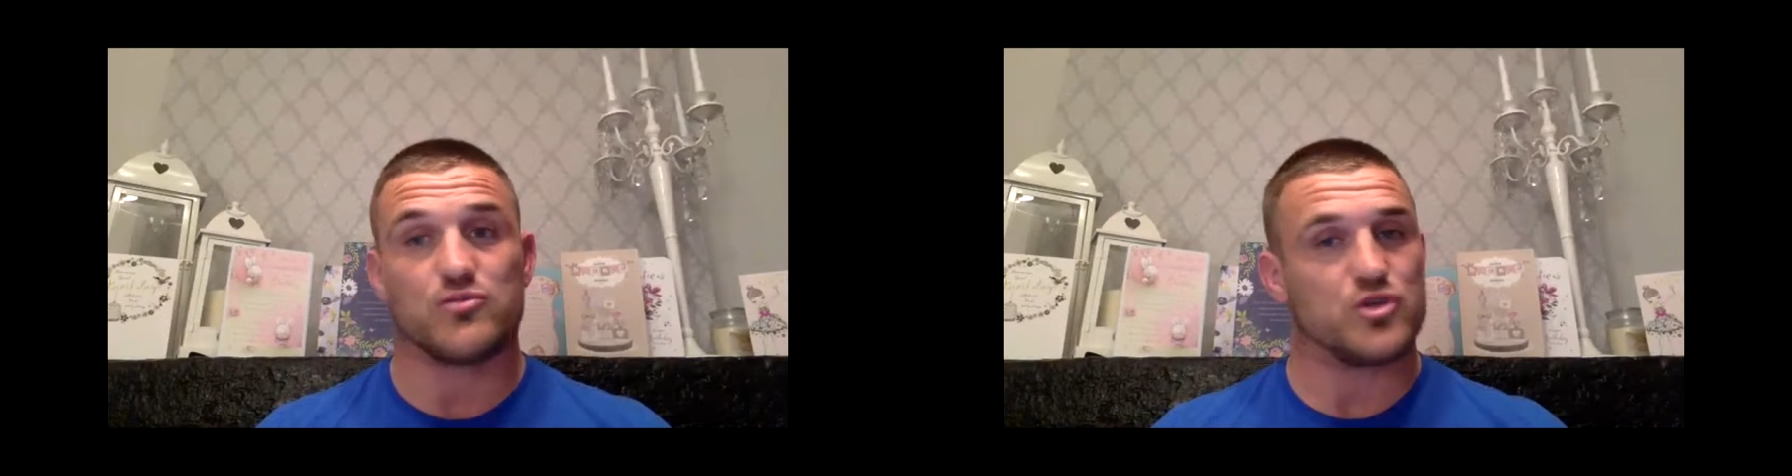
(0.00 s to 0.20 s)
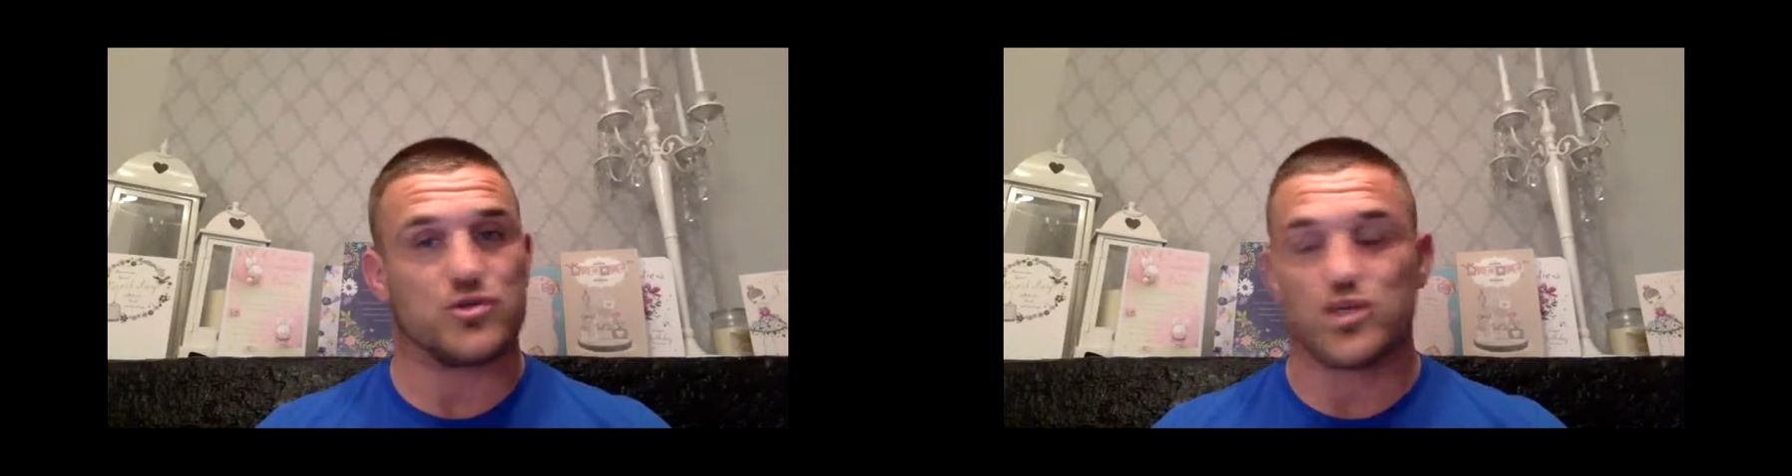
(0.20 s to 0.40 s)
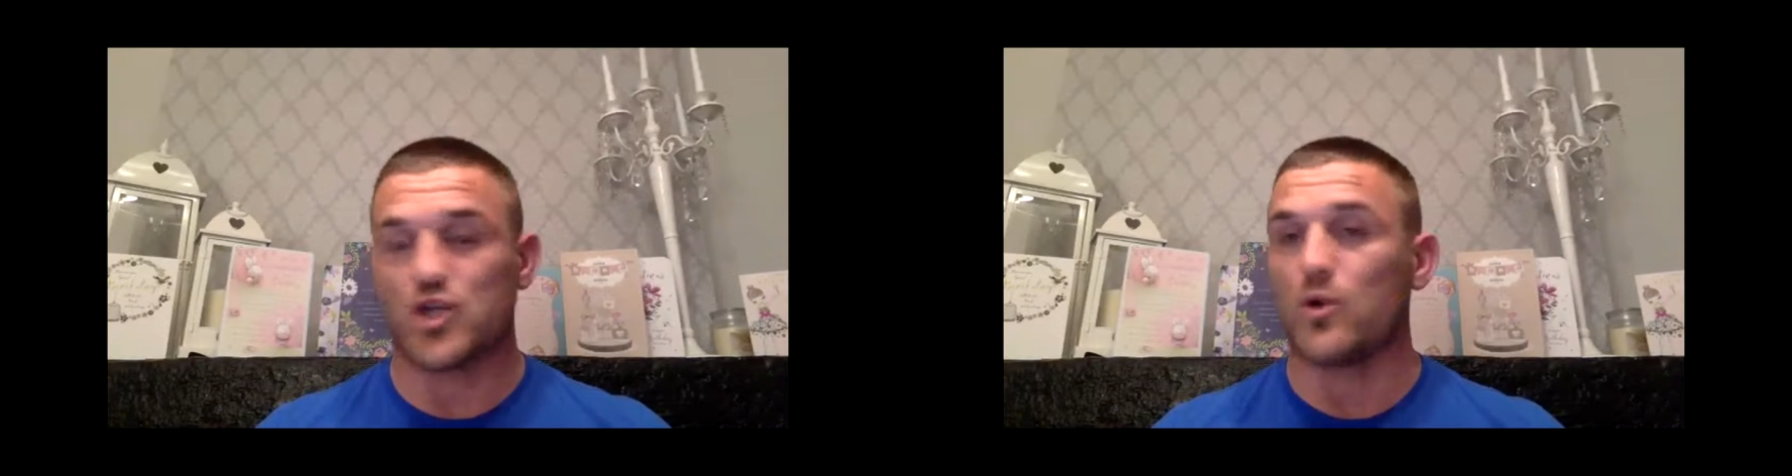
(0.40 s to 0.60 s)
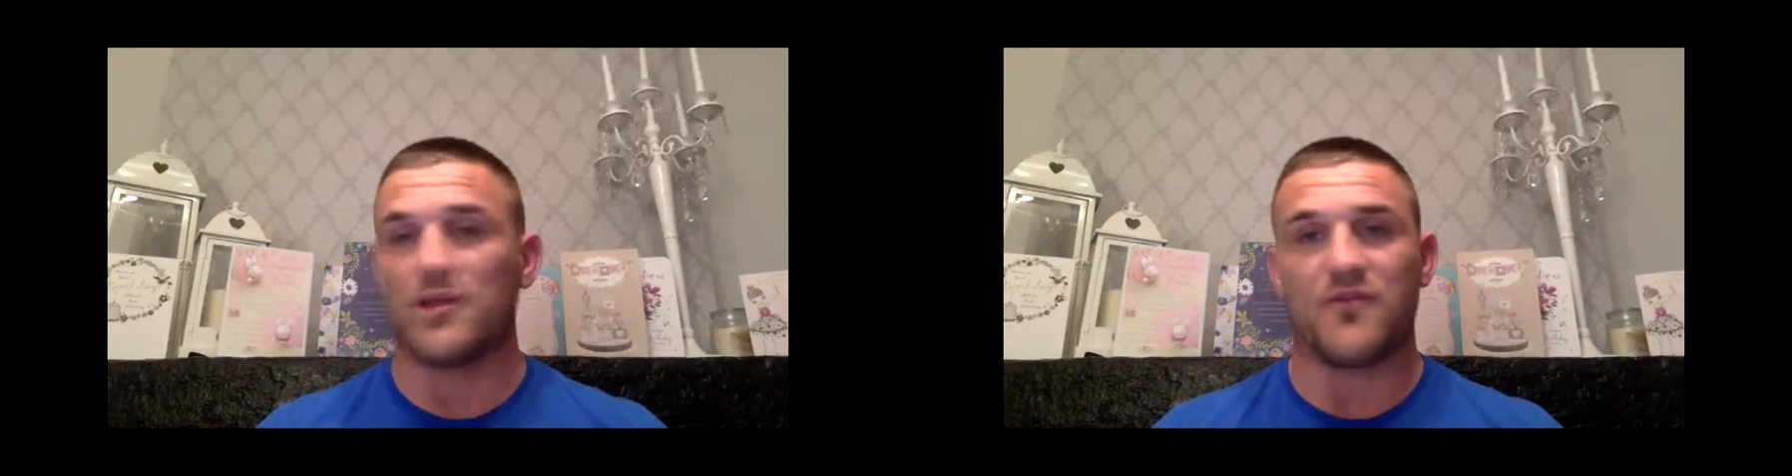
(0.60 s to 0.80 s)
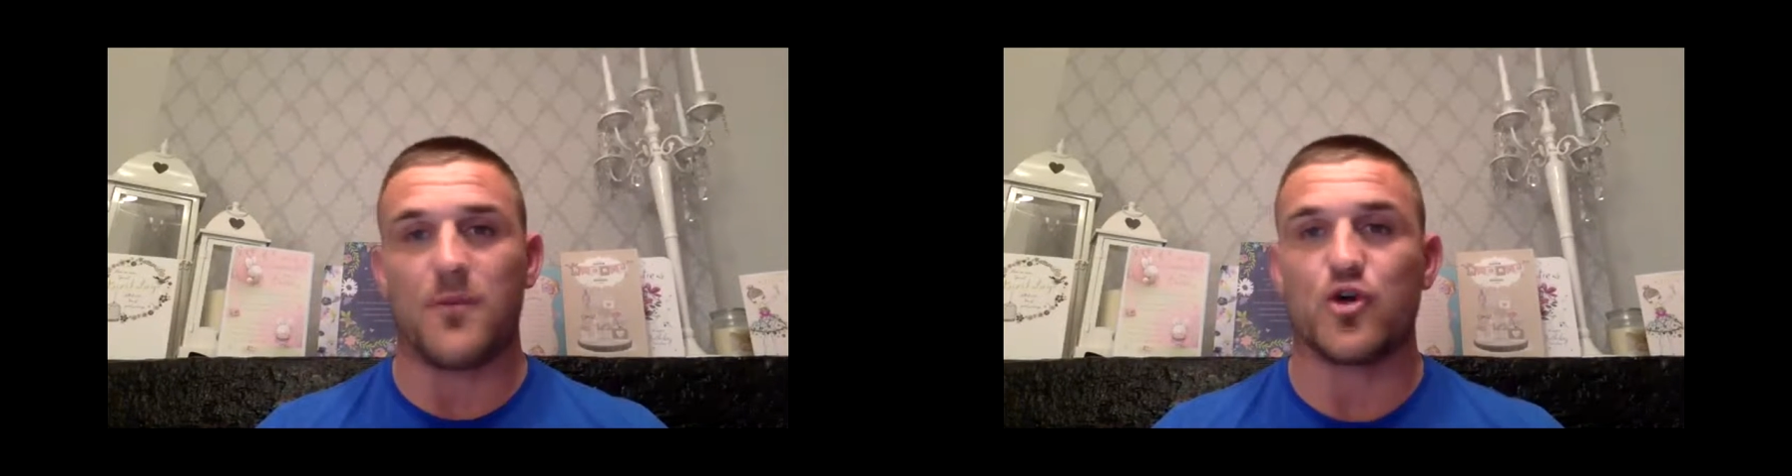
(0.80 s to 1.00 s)
solely
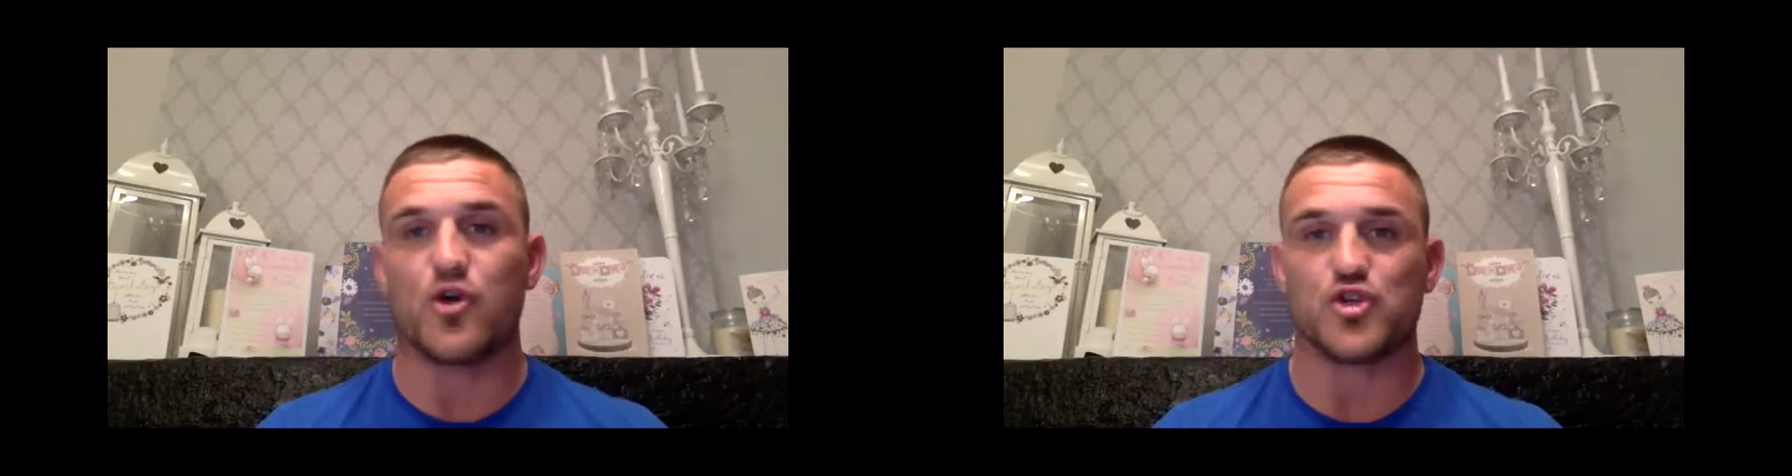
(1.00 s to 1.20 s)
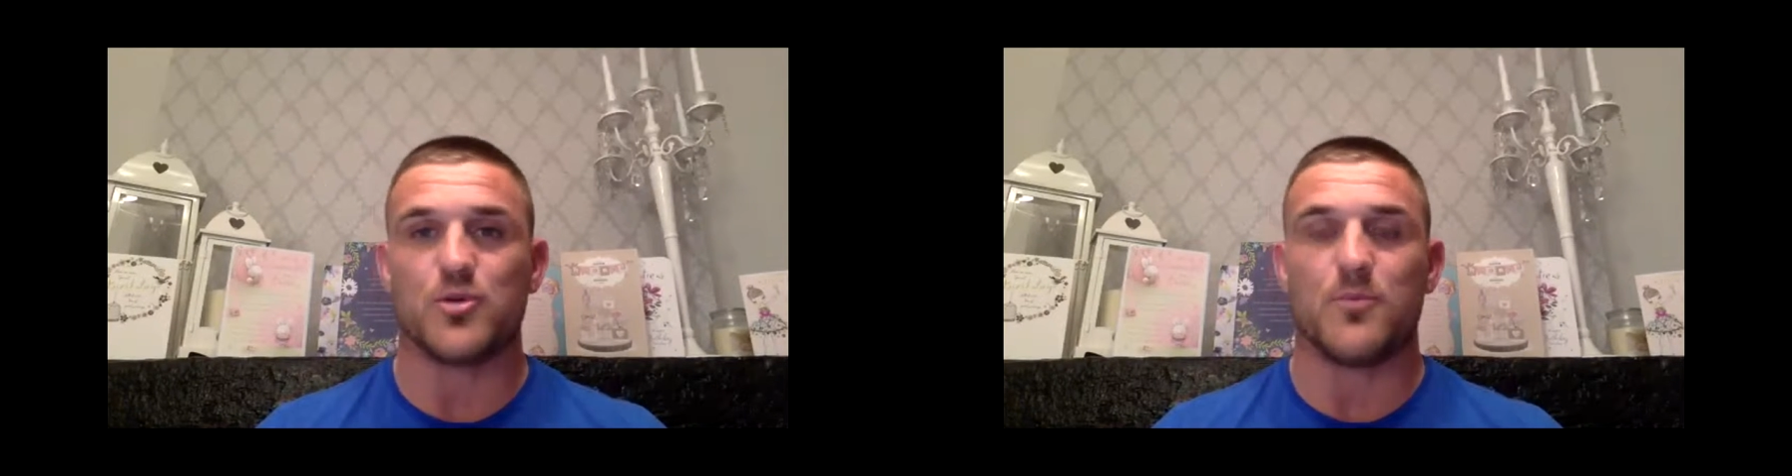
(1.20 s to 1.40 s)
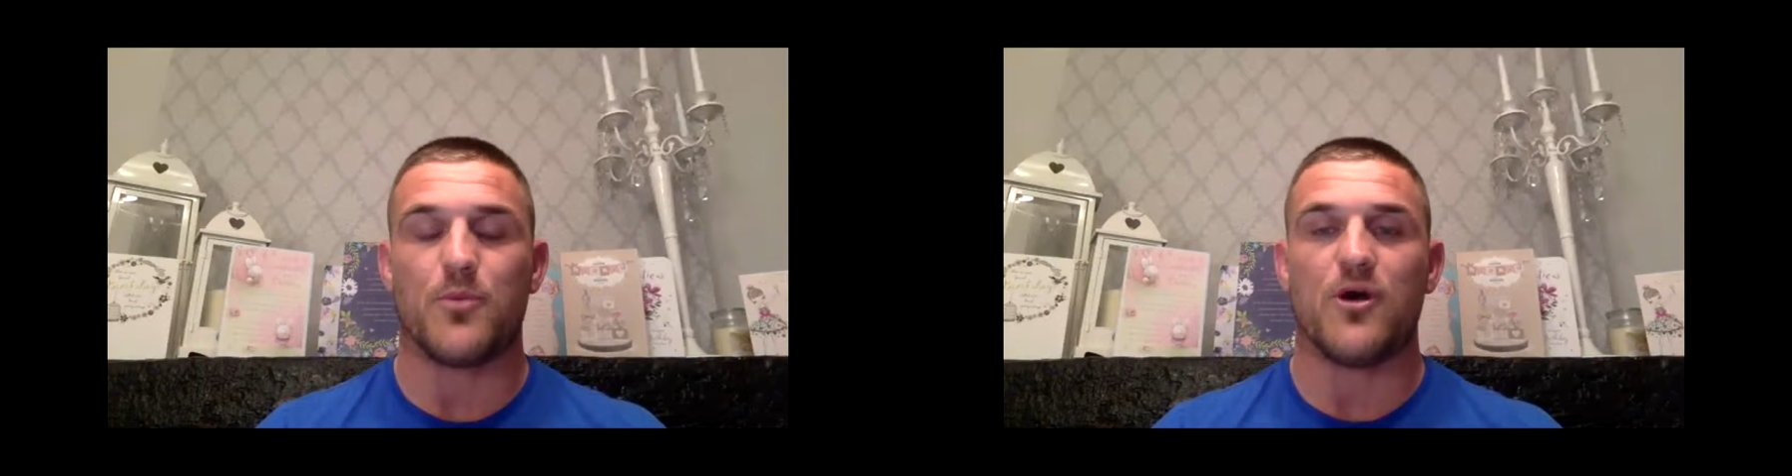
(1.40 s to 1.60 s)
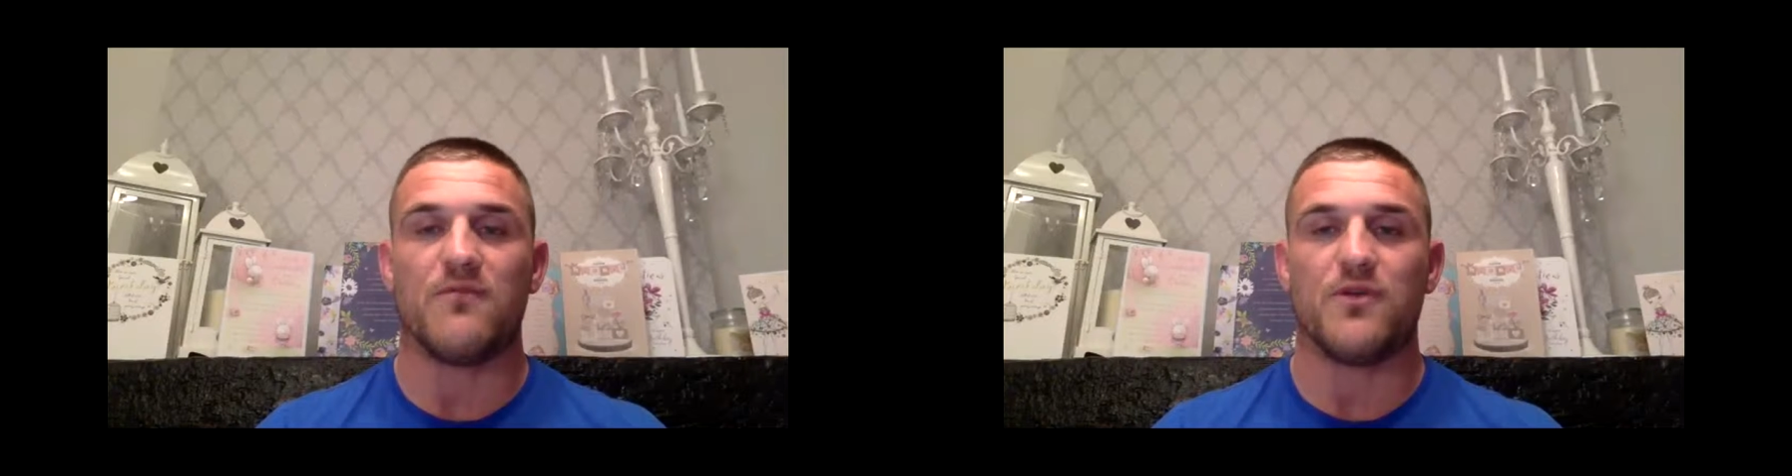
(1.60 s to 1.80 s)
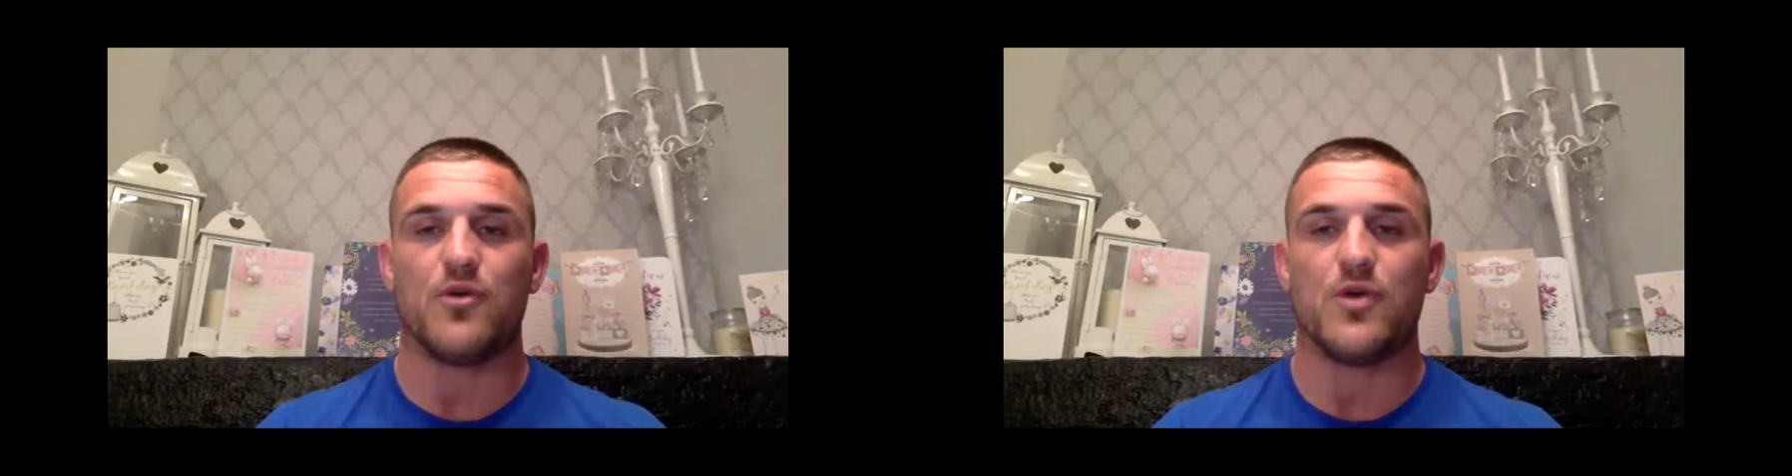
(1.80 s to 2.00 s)
from a customer point of
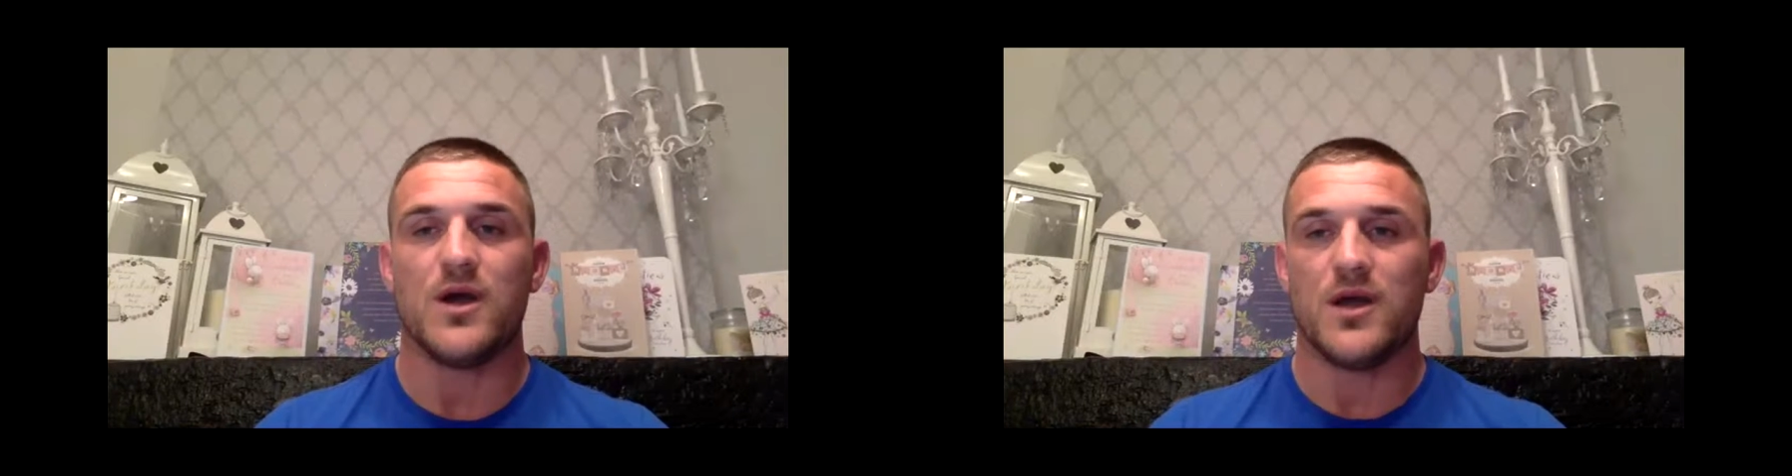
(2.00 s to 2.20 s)
view,